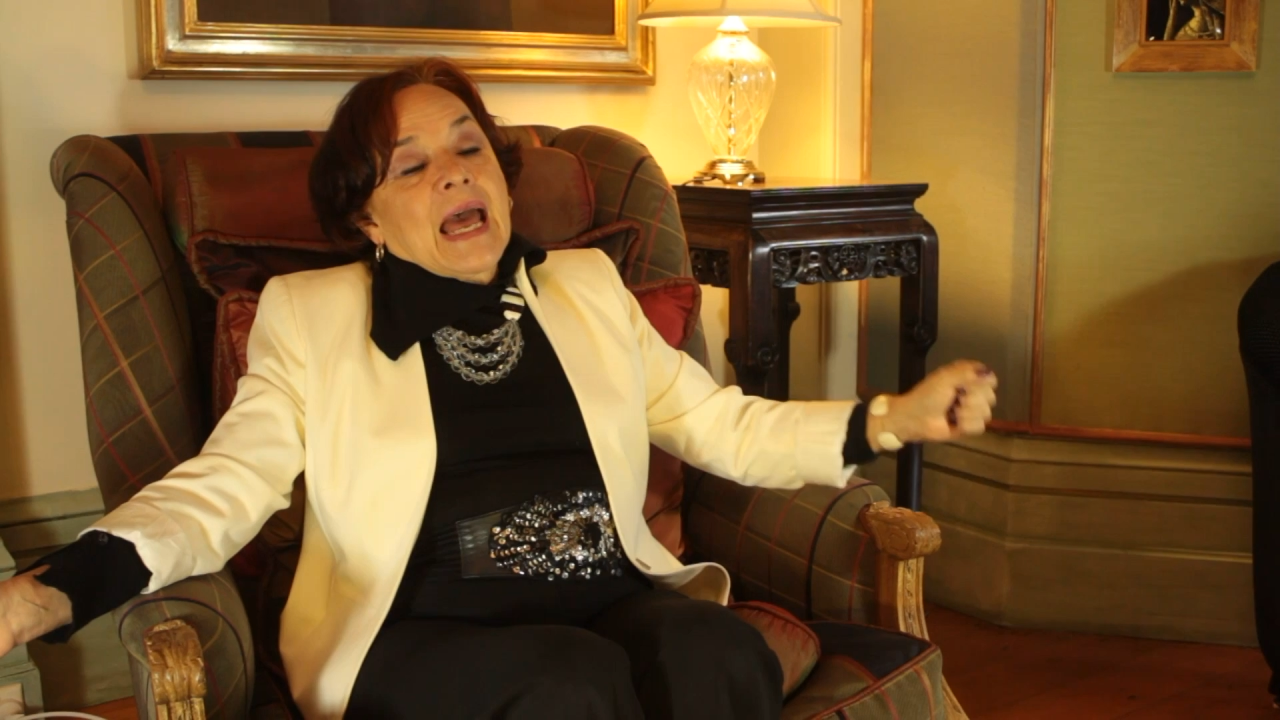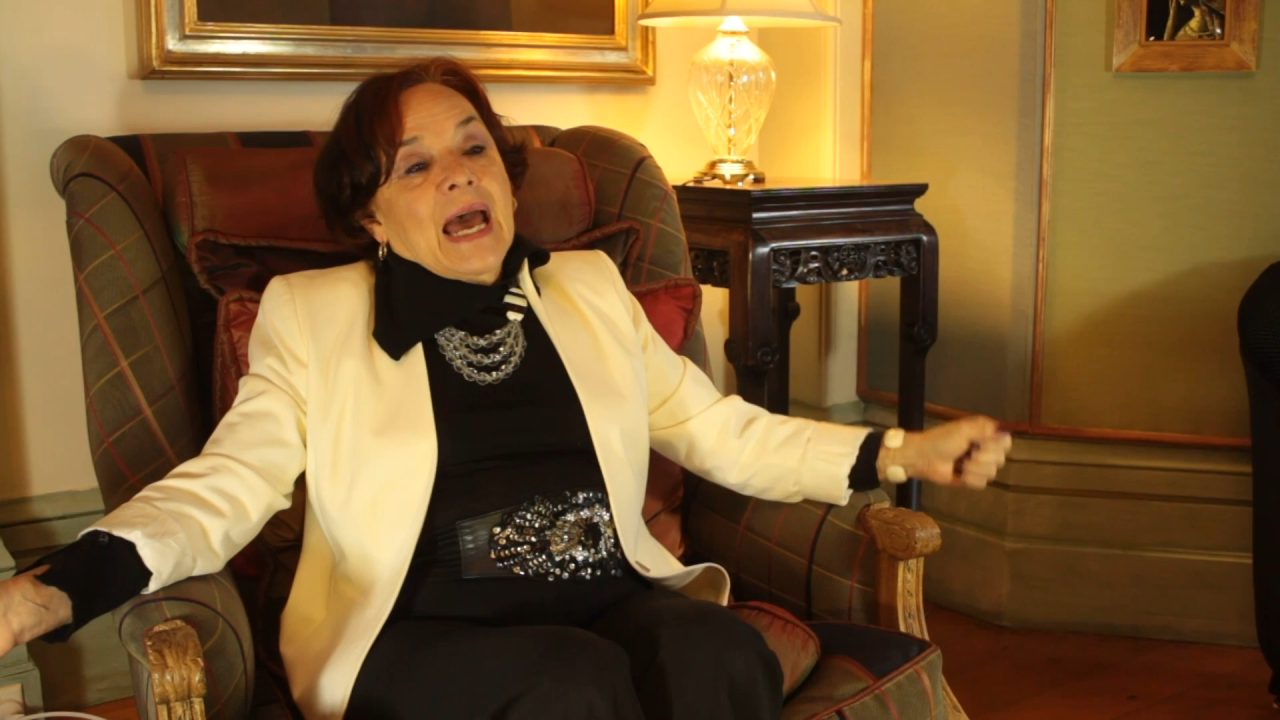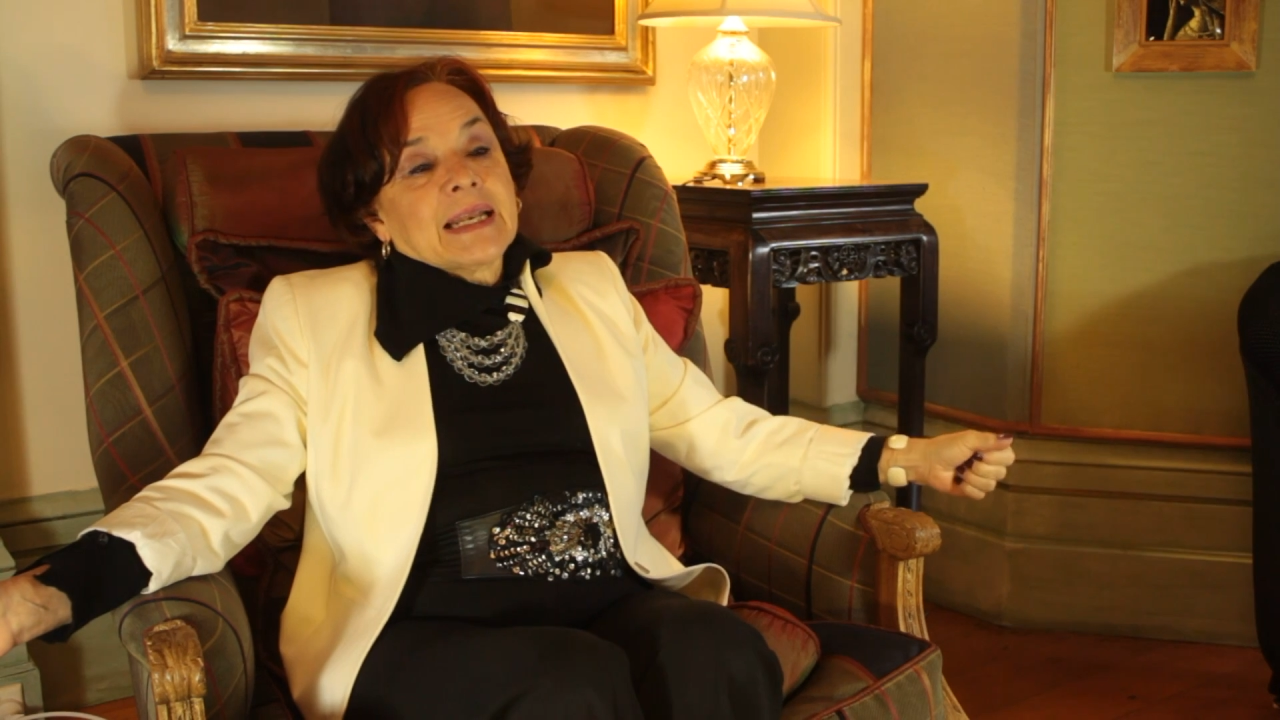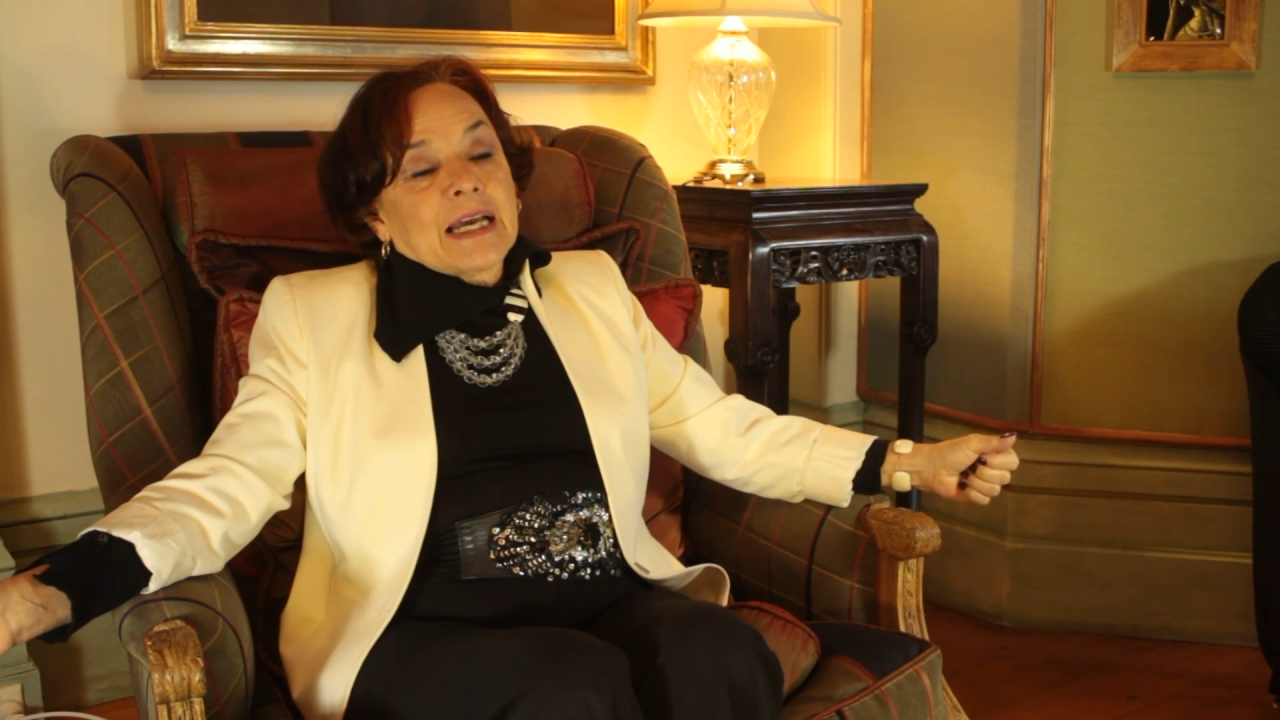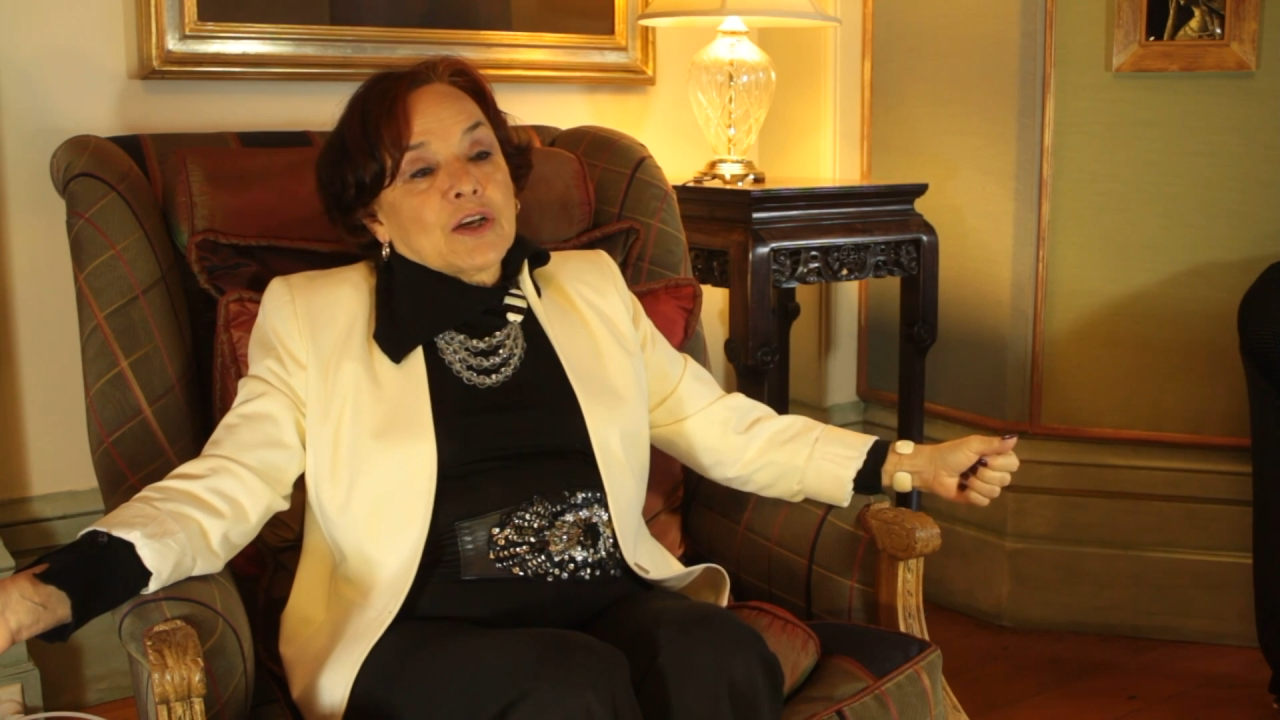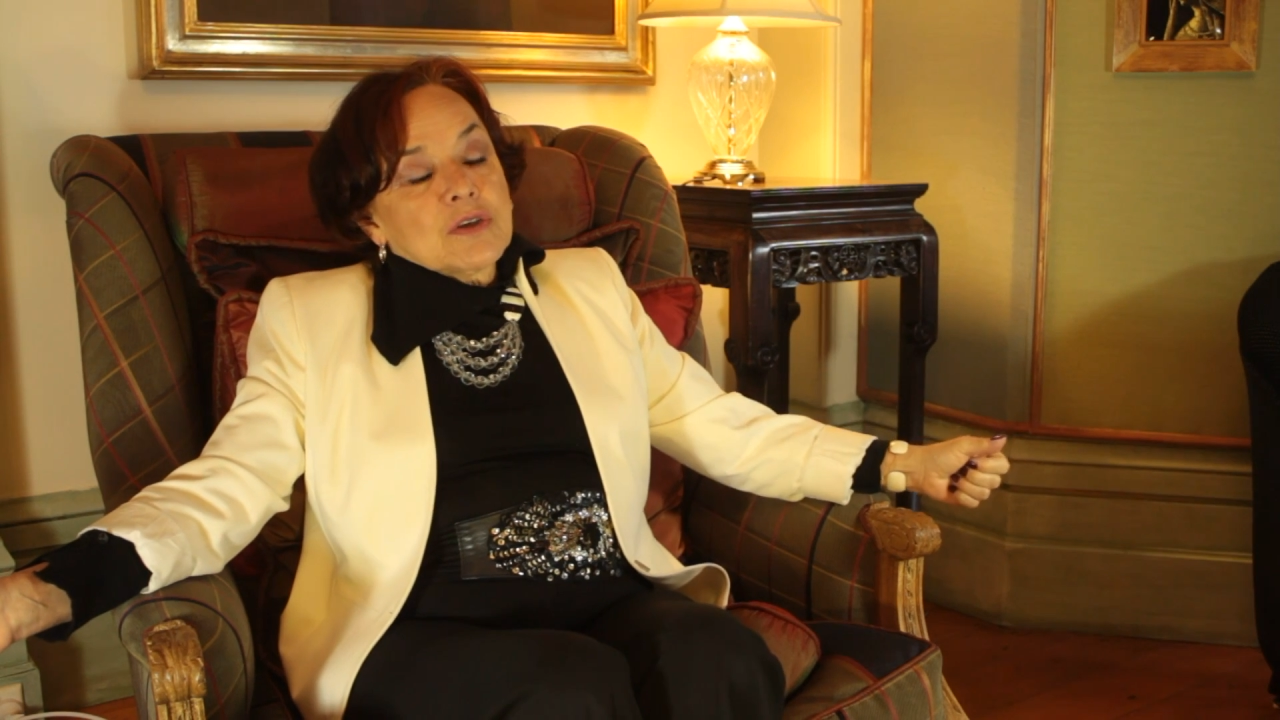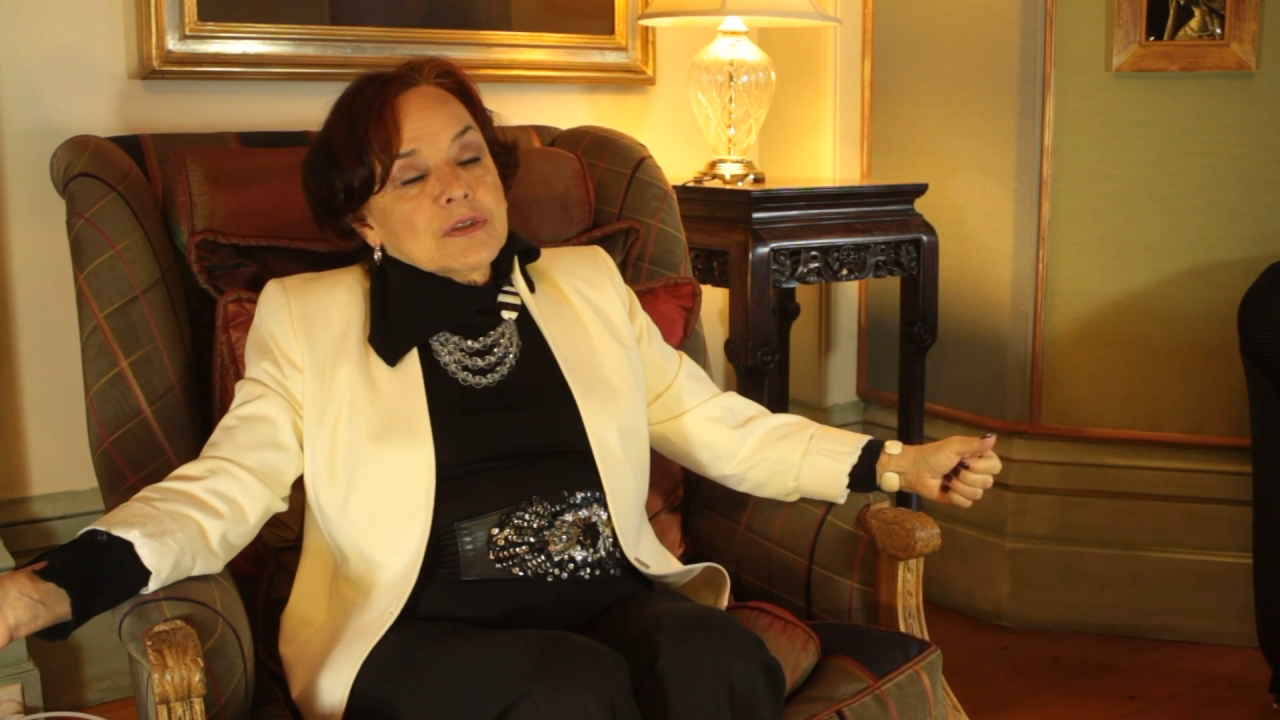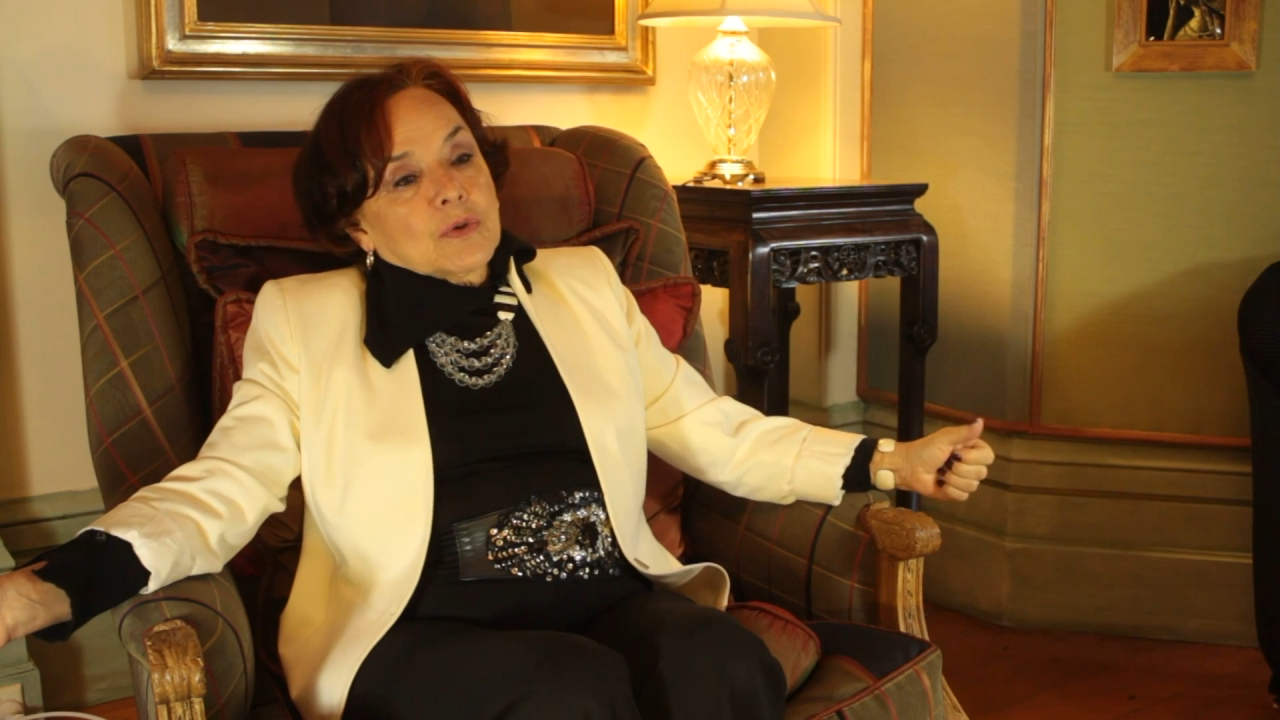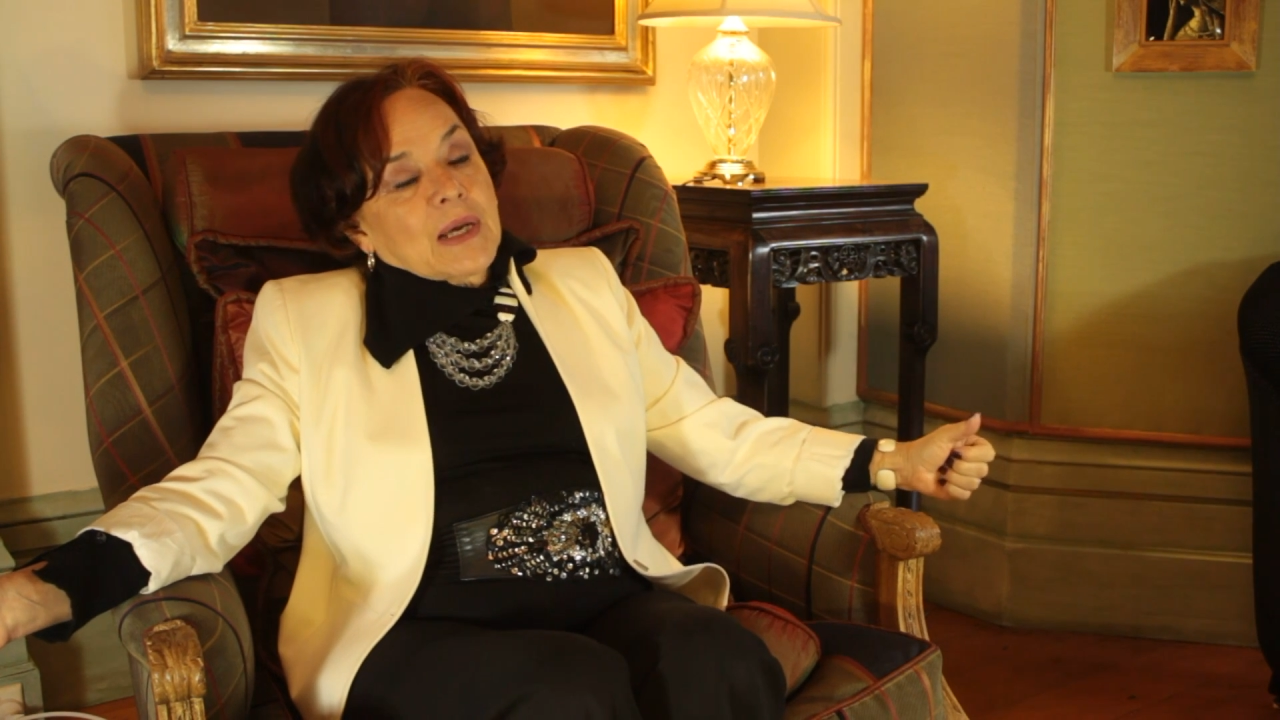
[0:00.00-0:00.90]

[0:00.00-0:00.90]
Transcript: And I also